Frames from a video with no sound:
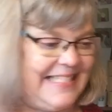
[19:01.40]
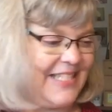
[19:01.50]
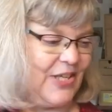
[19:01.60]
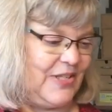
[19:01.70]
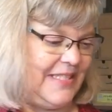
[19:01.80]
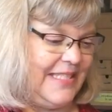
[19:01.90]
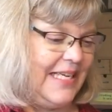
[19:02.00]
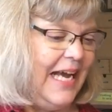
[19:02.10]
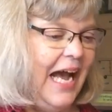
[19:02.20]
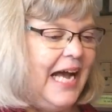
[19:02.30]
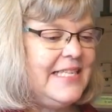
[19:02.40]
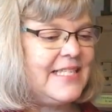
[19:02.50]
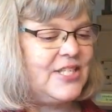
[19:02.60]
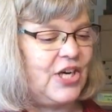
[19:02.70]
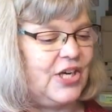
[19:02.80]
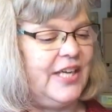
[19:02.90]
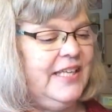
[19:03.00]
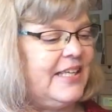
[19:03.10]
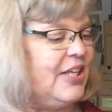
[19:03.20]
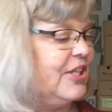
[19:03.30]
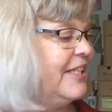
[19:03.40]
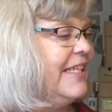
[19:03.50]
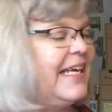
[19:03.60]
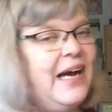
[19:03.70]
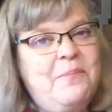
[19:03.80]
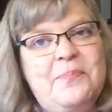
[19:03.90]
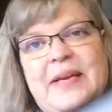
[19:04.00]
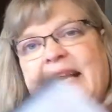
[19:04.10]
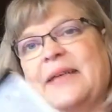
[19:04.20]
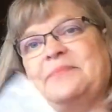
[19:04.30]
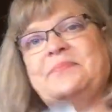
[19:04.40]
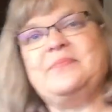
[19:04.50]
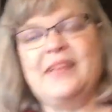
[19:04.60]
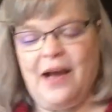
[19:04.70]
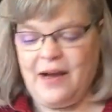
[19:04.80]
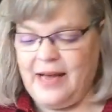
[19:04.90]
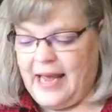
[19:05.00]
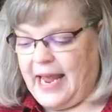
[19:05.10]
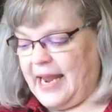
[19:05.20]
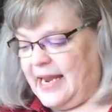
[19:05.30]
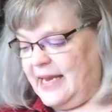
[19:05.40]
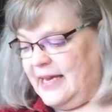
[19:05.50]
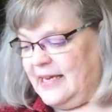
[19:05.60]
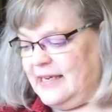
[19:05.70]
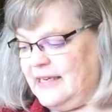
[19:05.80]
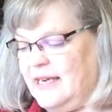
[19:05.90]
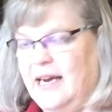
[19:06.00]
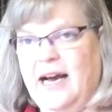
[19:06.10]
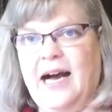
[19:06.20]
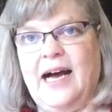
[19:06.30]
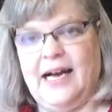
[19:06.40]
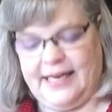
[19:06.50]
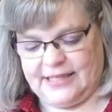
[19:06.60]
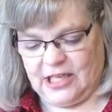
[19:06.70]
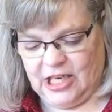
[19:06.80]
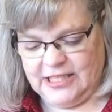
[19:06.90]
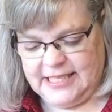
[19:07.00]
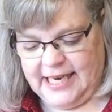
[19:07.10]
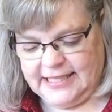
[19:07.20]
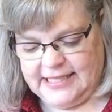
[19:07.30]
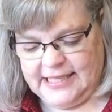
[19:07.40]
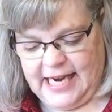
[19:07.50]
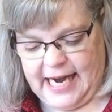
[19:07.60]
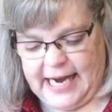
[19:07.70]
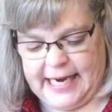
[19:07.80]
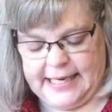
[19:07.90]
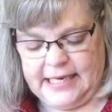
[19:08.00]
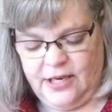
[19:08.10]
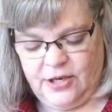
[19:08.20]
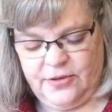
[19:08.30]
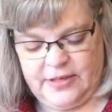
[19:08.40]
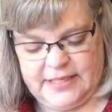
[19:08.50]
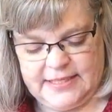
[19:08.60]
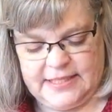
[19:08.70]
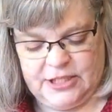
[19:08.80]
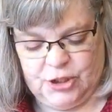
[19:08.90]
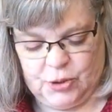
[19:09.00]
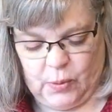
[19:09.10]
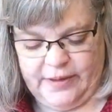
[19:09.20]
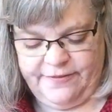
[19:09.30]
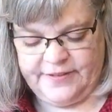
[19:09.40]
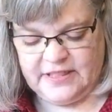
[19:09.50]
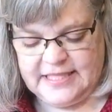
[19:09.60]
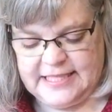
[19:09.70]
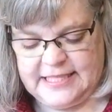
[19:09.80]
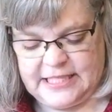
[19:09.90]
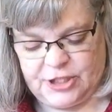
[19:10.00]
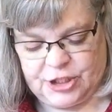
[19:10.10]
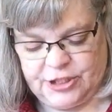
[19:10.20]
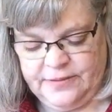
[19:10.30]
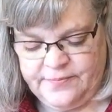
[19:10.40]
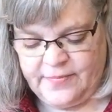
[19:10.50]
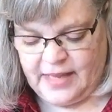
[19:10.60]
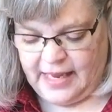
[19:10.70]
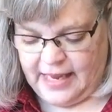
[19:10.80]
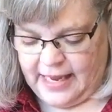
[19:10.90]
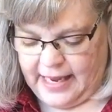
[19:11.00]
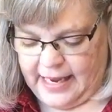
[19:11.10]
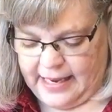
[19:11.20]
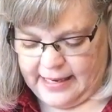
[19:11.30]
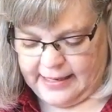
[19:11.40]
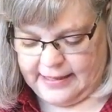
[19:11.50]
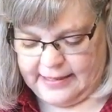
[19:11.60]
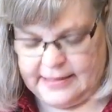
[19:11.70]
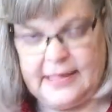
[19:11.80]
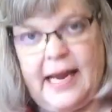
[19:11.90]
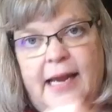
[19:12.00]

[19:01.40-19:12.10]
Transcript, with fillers: started I started good company. And I contacted Annie, who is the Joy-Filled Stitcher, and